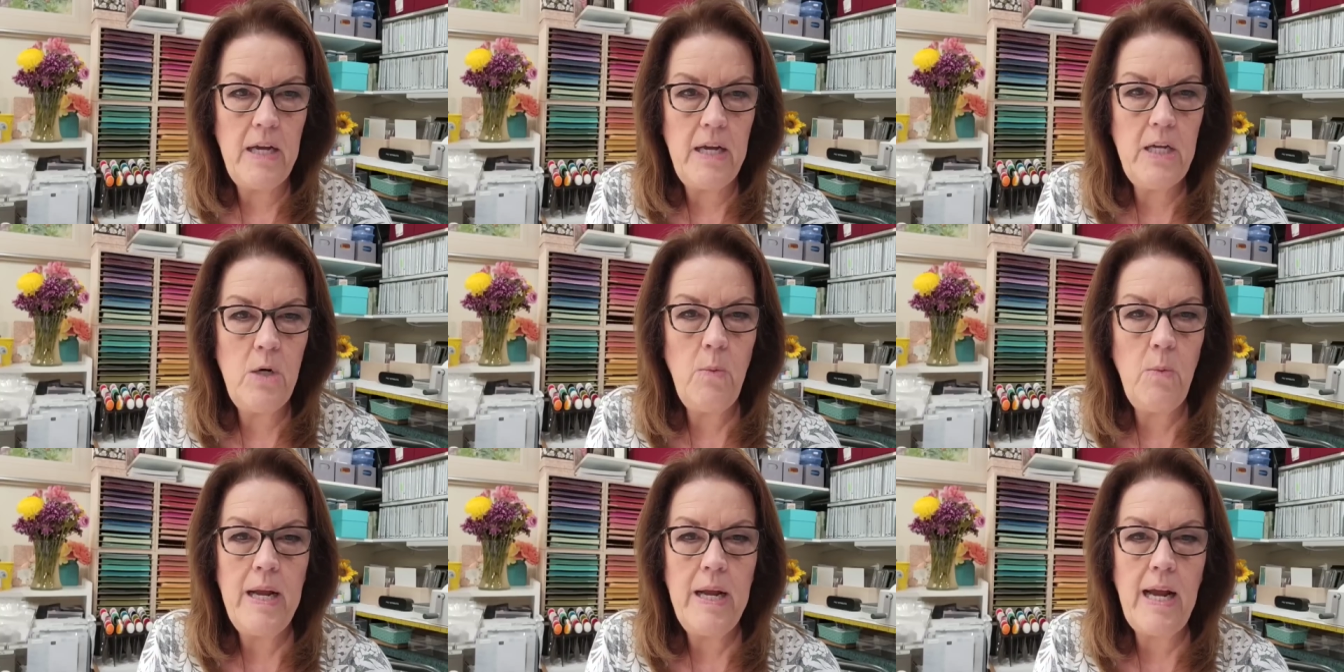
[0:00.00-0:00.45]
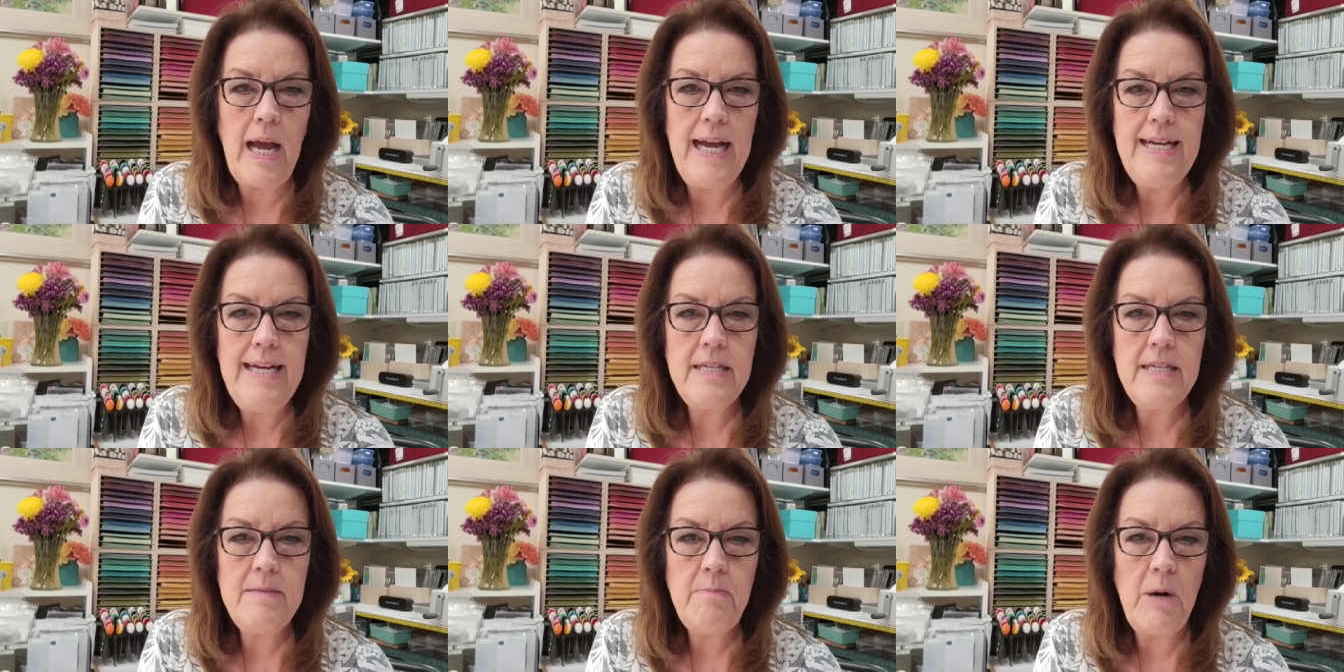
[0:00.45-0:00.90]
you know what,
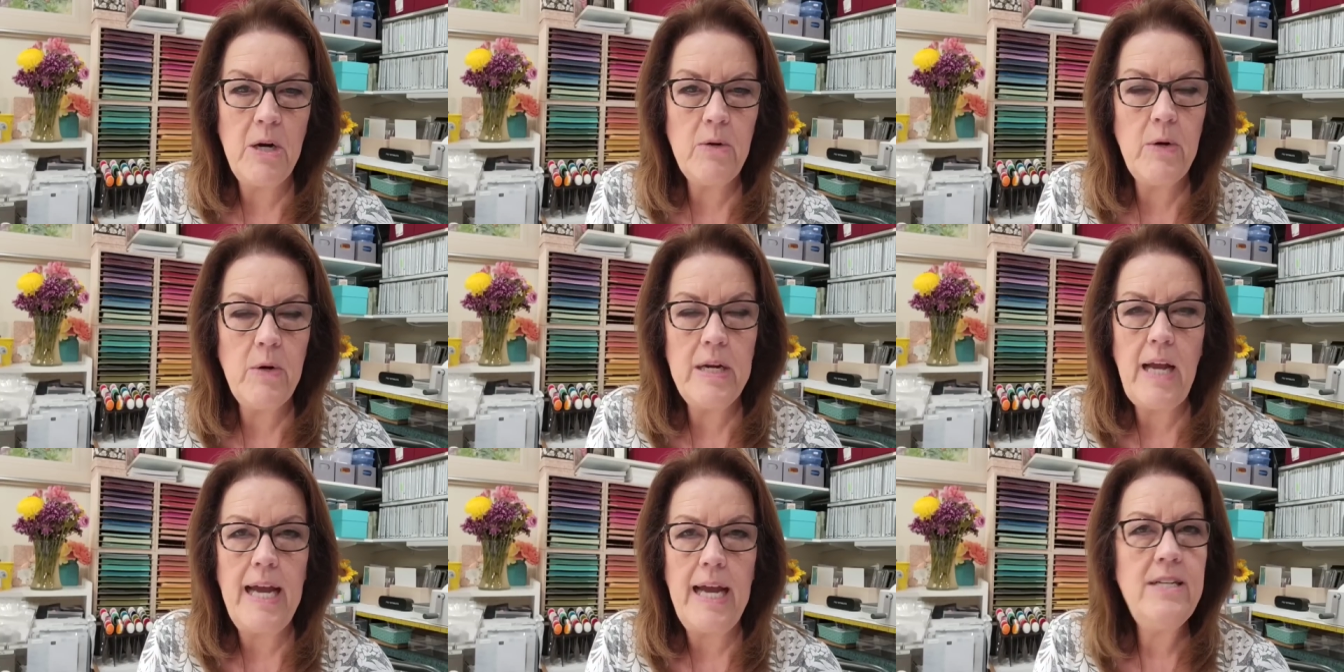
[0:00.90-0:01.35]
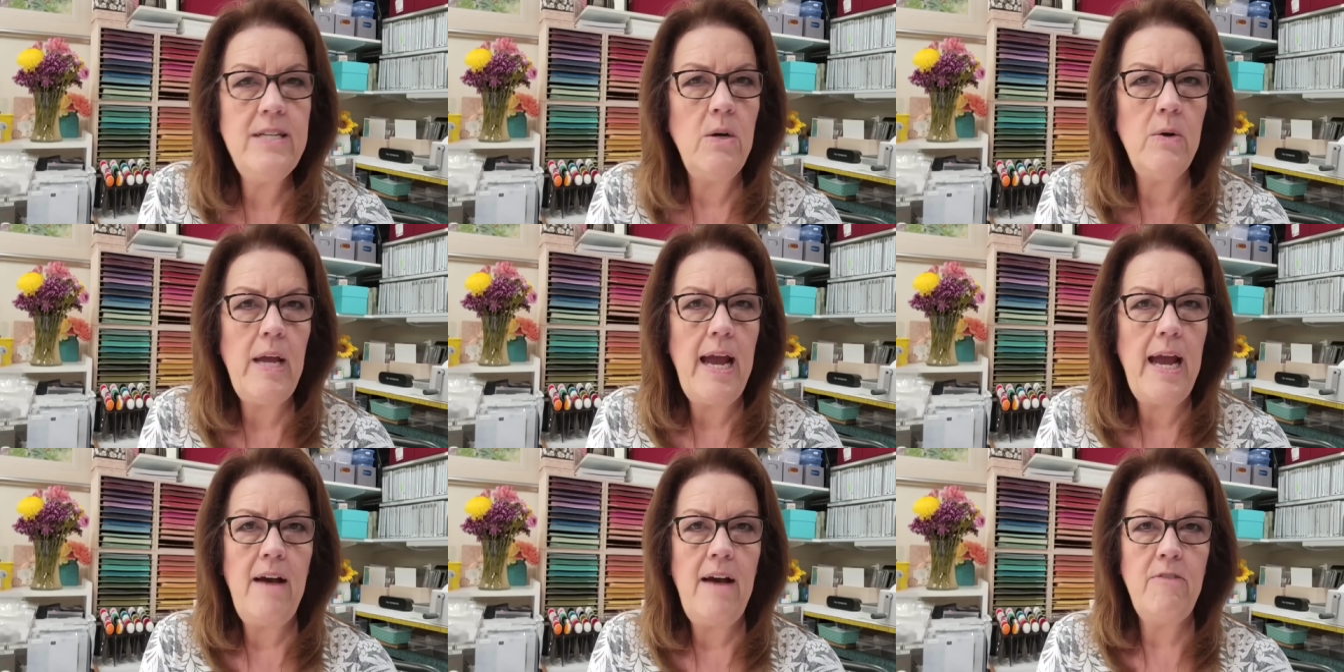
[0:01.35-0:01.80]
I Margaret, I
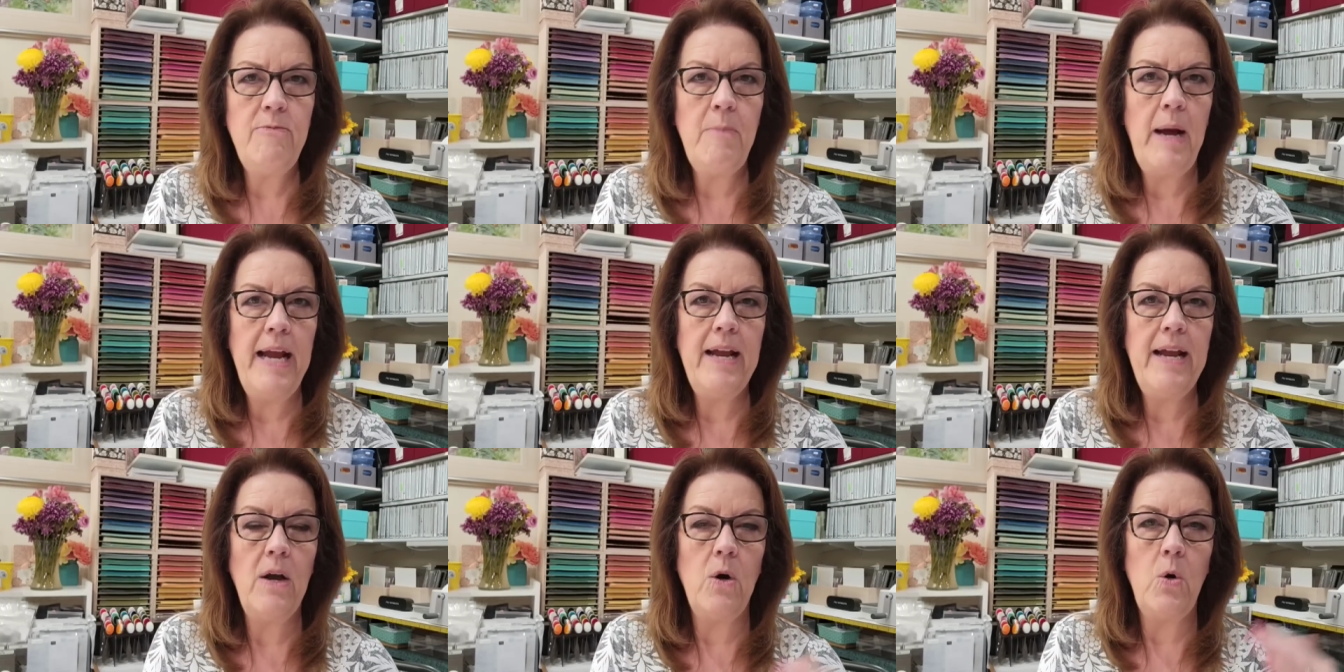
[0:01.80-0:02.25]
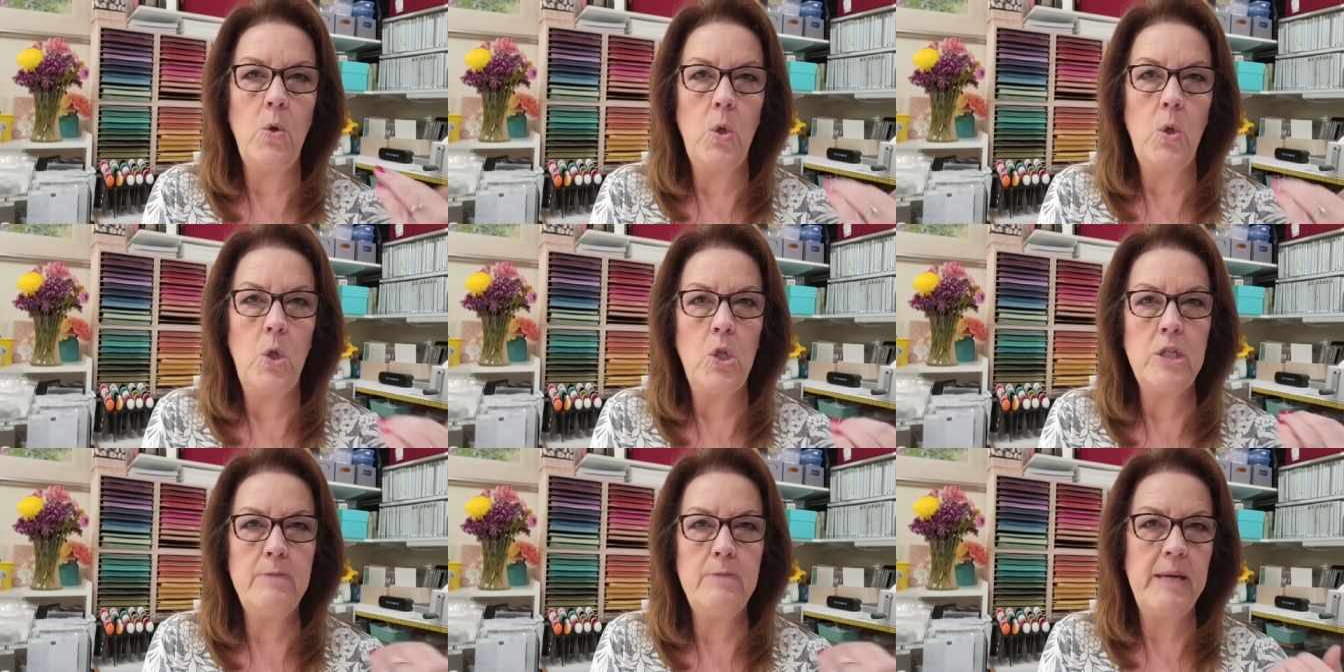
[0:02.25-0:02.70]
don't have my
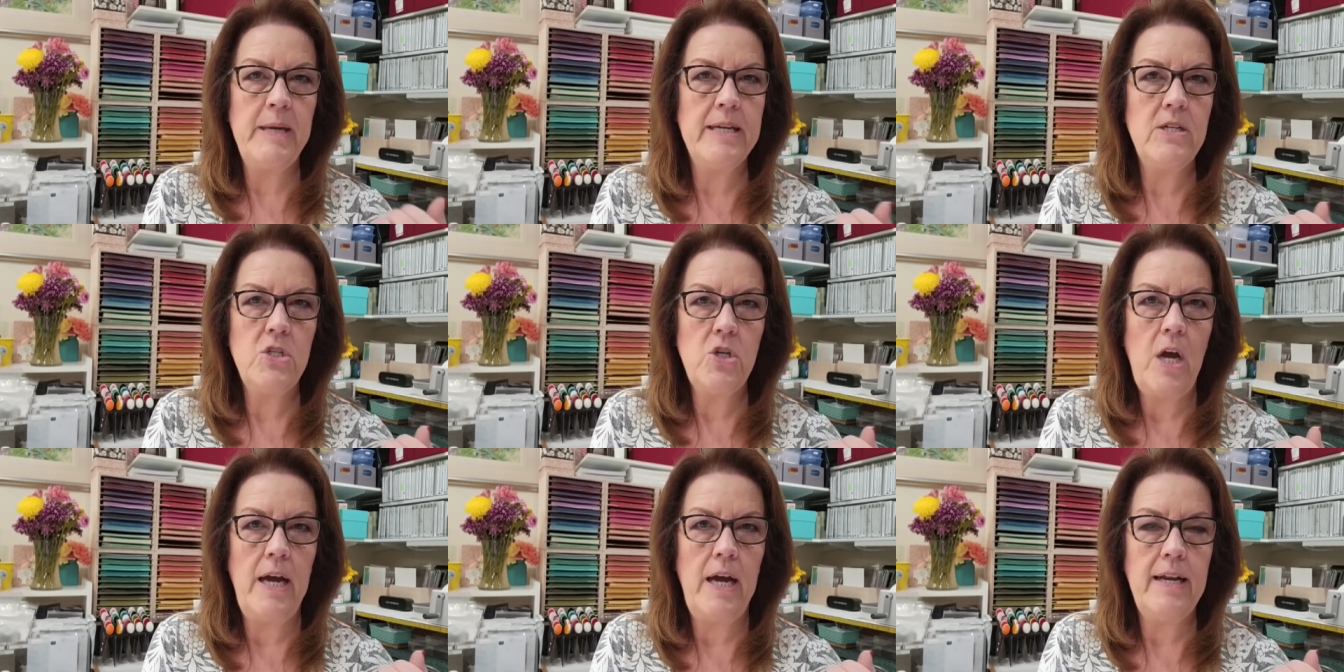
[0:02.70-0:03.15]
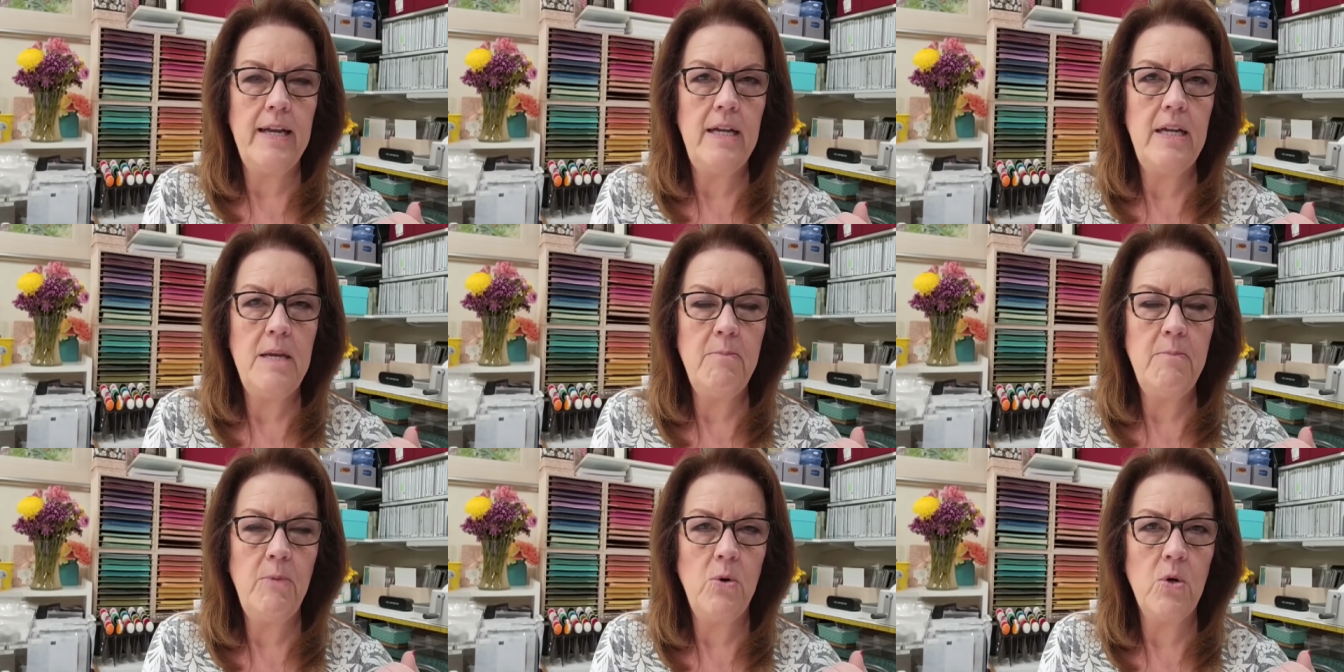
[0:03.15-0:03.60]
old big shot
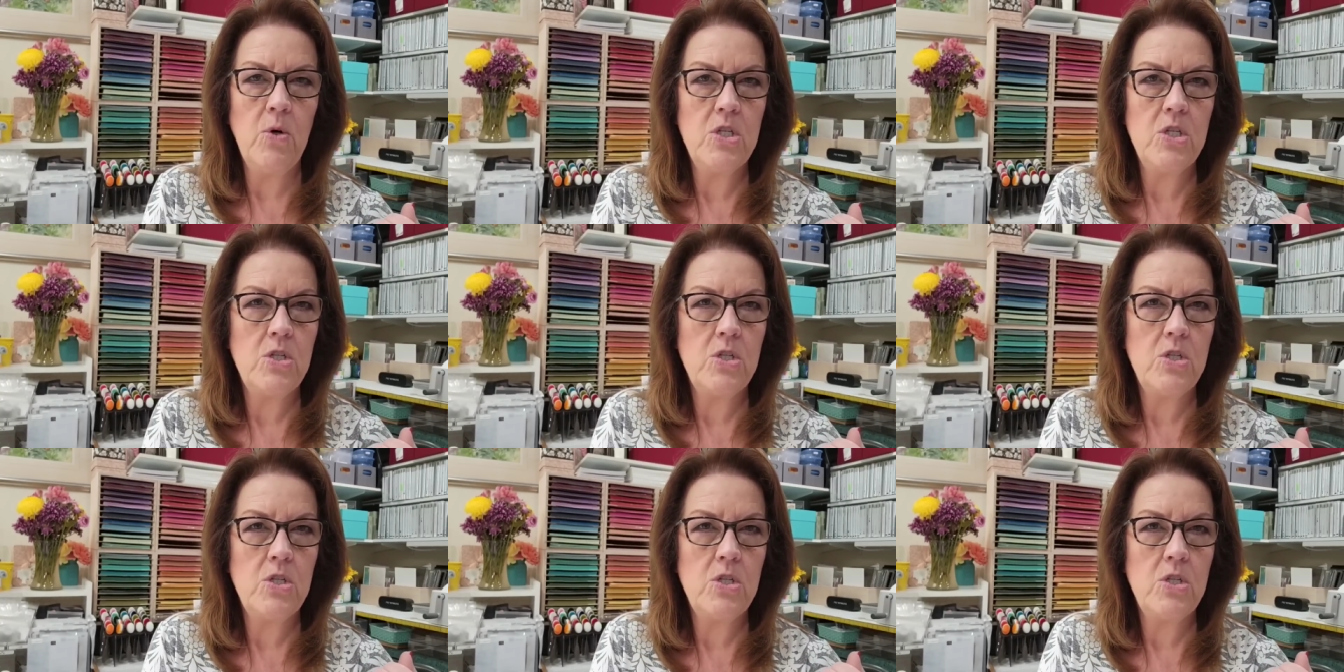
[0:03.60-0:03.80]
anymore,